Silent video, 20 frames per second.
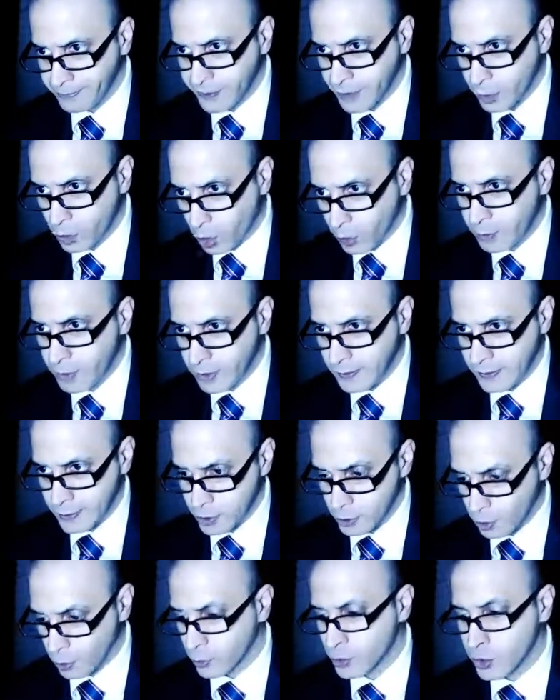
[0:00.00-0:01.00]
communist
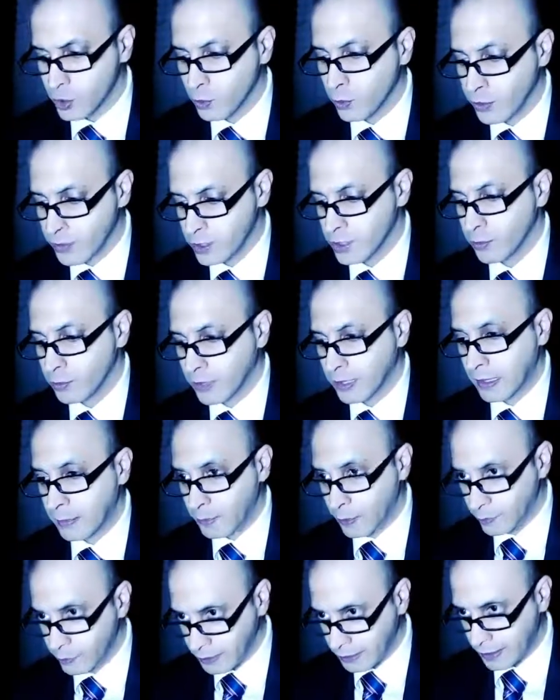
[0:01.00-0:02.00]
also wanted to bring
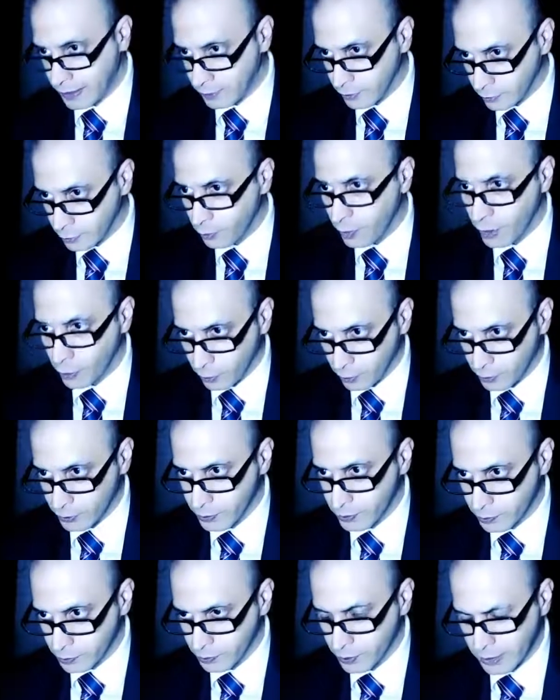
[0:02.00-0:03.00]
about the end of the world,
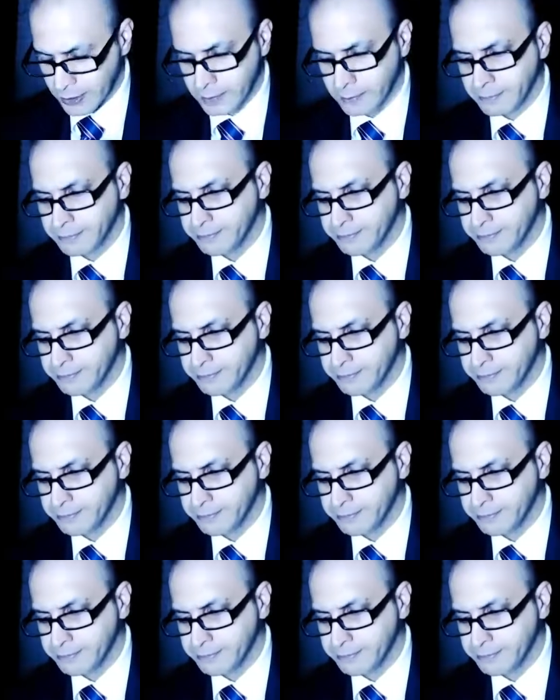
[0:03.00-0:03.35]
right?